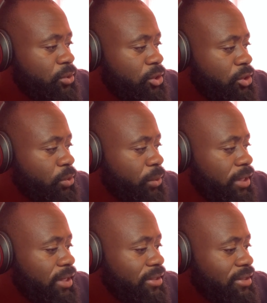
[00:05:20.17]

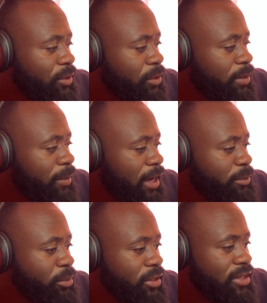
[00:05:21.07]
doing, they call them
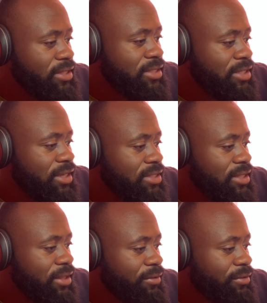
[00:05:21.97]
hard bodies here in
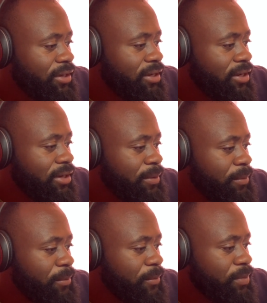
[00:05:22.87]
South Africa.
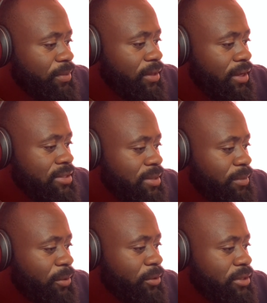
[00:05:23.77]
Yeah, some
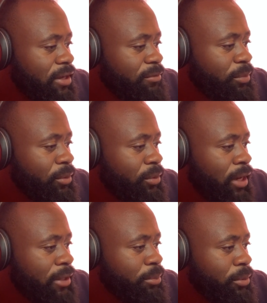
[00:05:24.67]
they call it
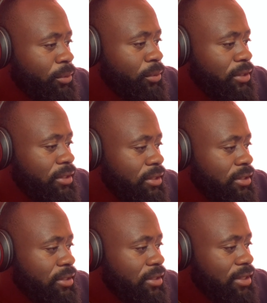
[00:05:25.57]
hard body,
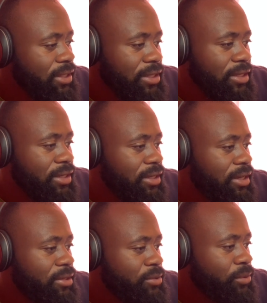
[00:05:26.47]

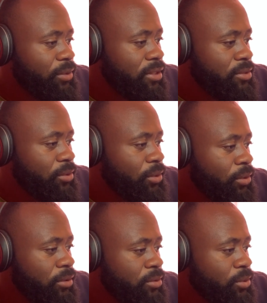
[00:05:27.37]
and so on and so
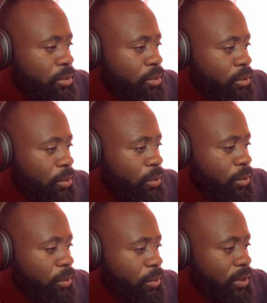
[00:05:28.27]
on. So,
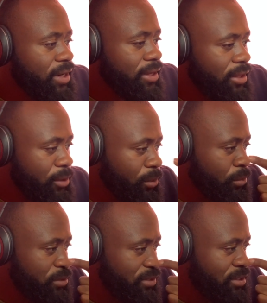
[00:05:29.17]
on another
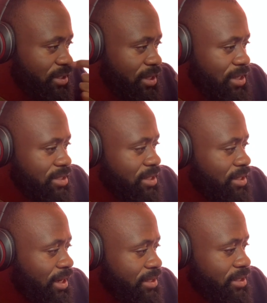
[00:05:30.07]
note, there's
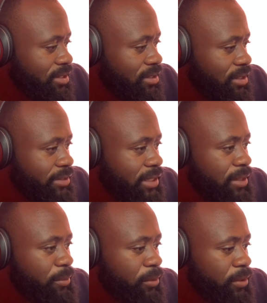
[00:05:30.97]
an article that
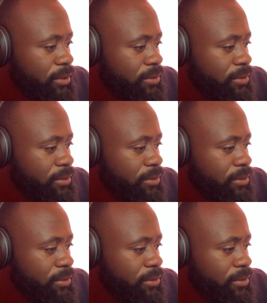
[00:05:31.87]
came on